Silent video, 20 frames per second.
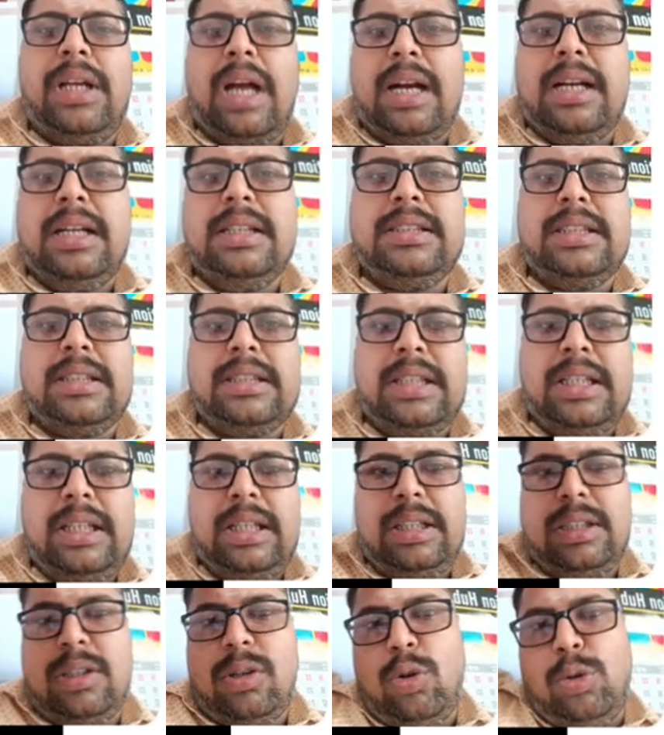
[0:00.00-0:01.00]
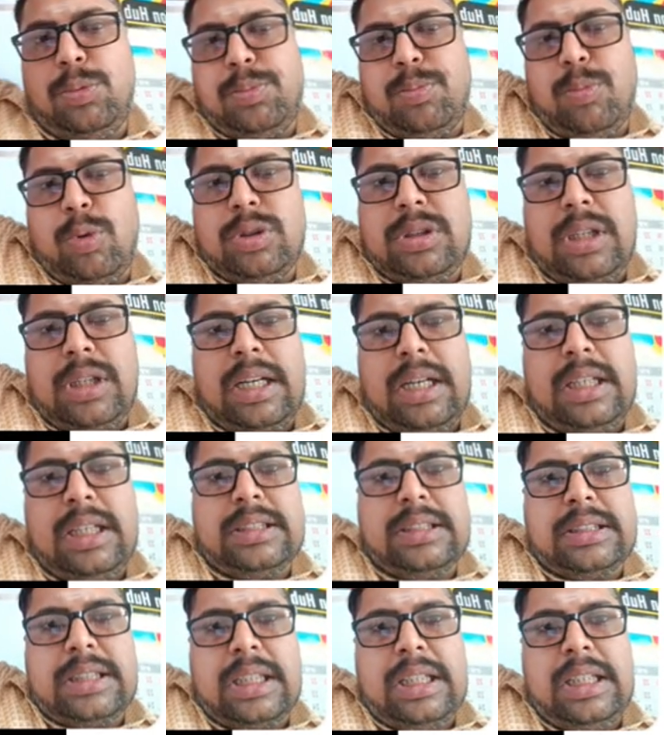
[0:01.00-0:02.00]
unnecessary, it loops most
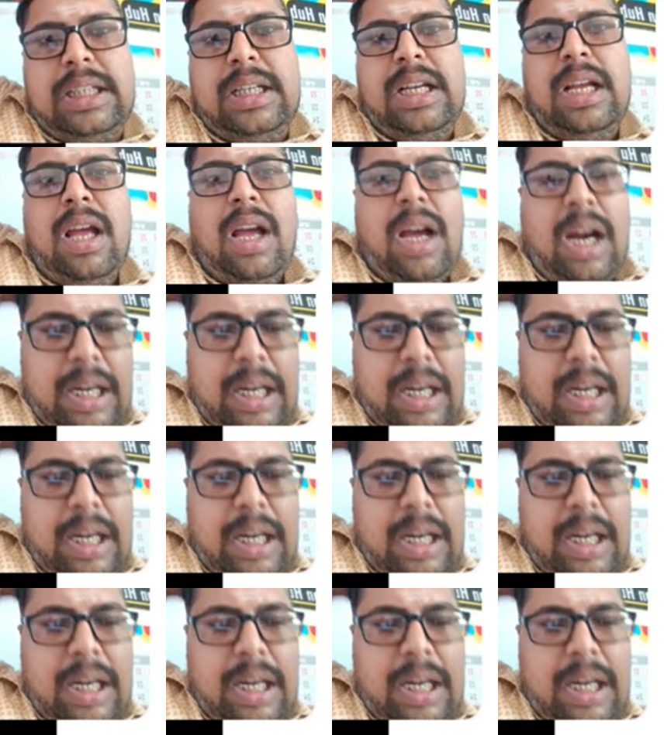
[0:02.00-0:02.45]
unnecessary,